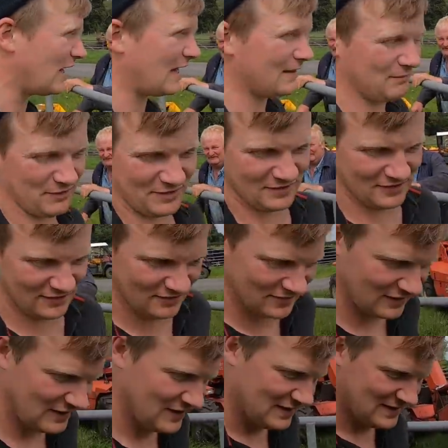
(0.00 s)
Why? Because he's
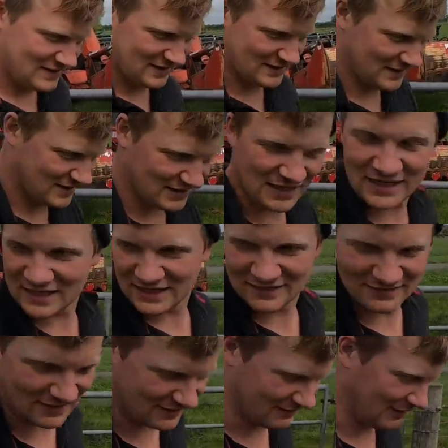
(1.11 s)
sixty-three and he
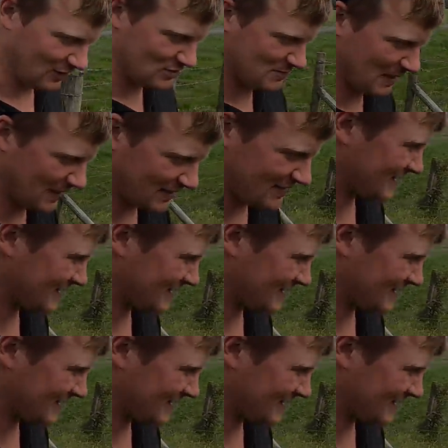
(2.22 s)
thinks he knows better.